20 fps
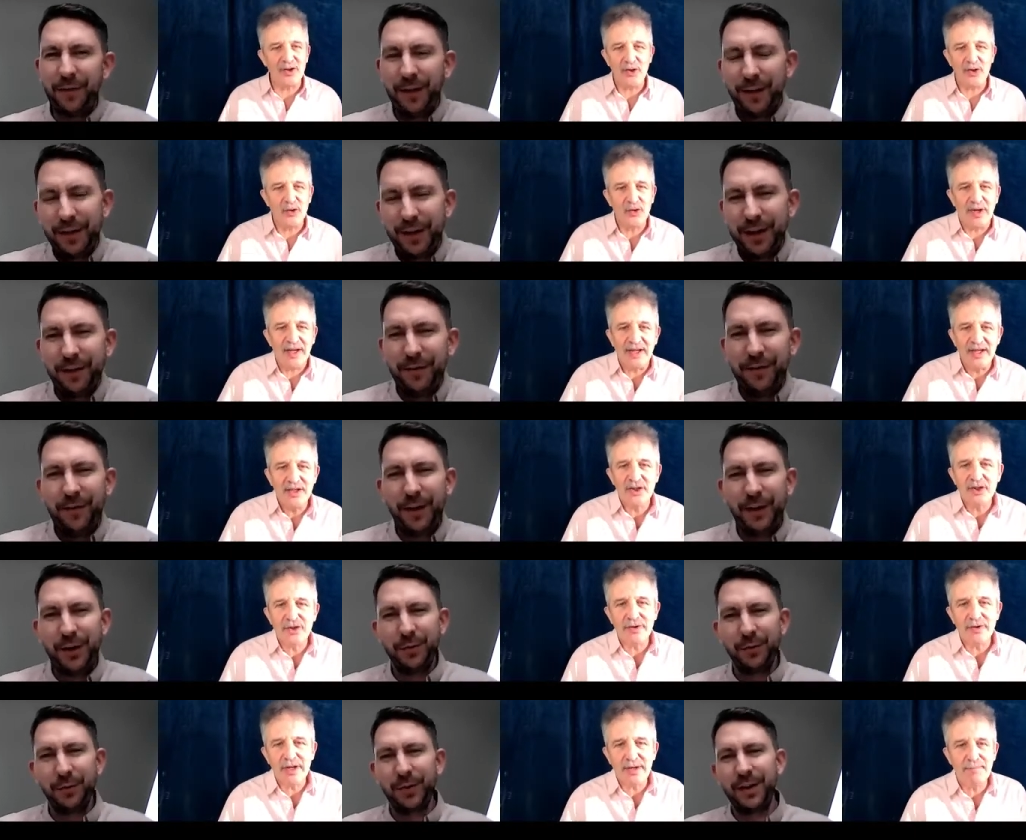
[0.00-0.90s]
Speaker 1: the, the
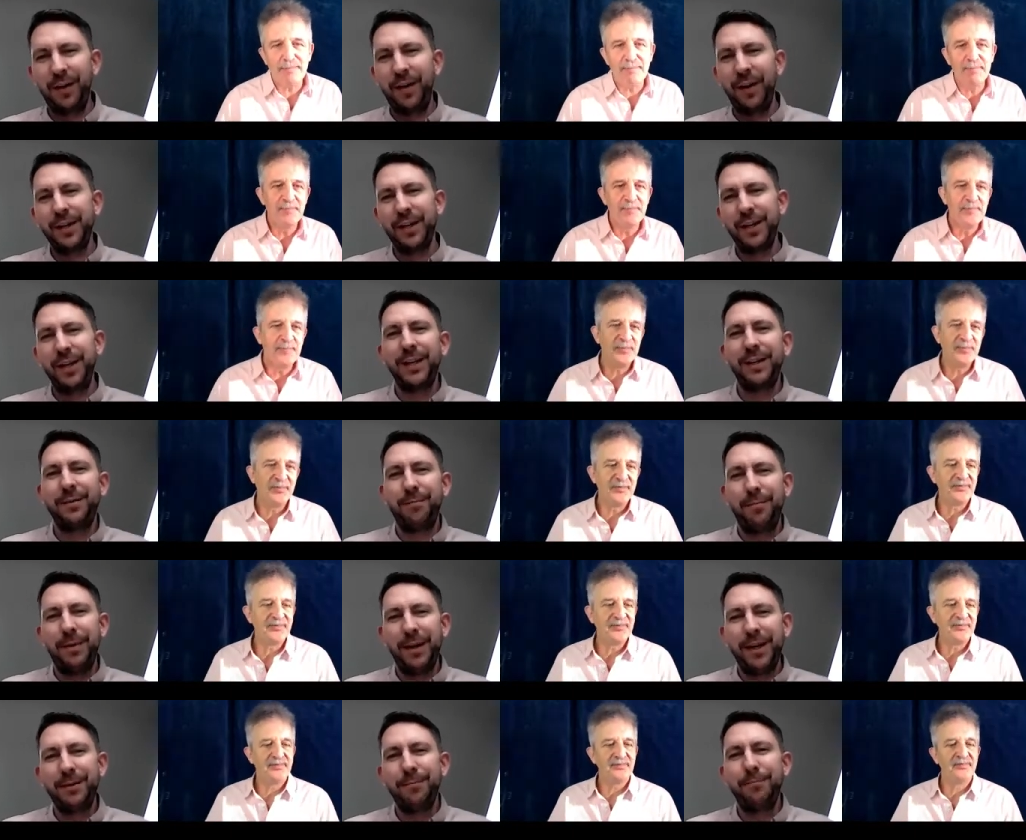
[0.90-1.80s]
official title is,
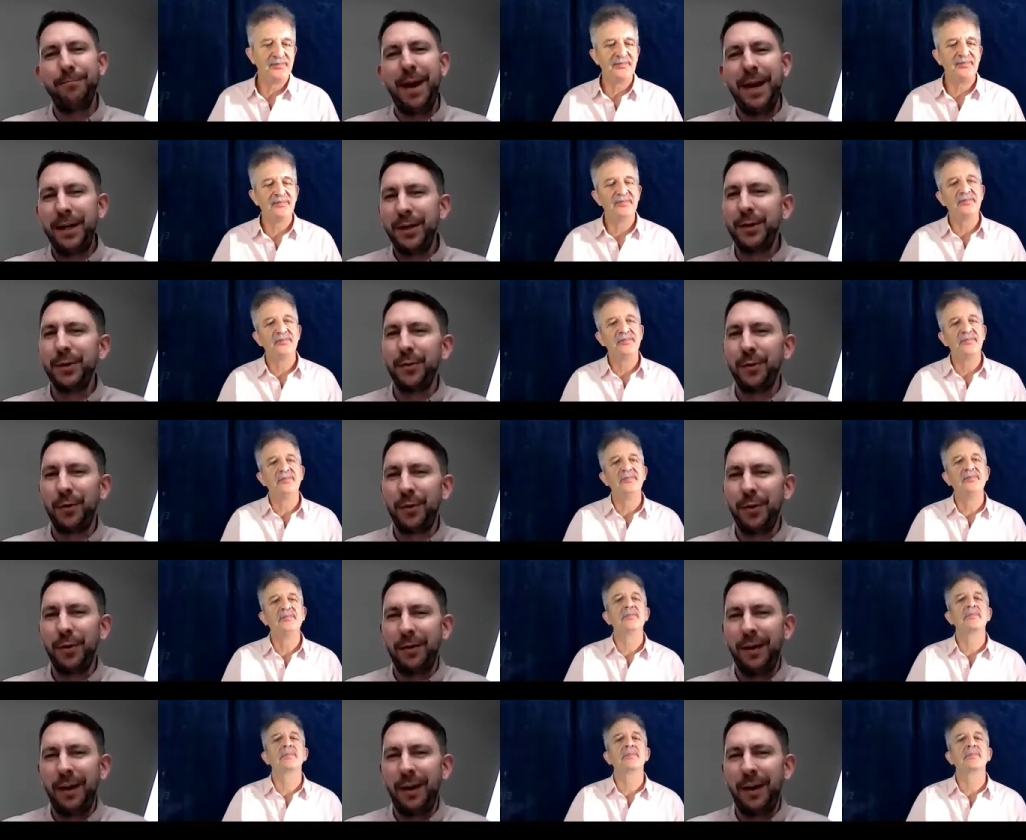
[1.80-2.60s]
is mentor.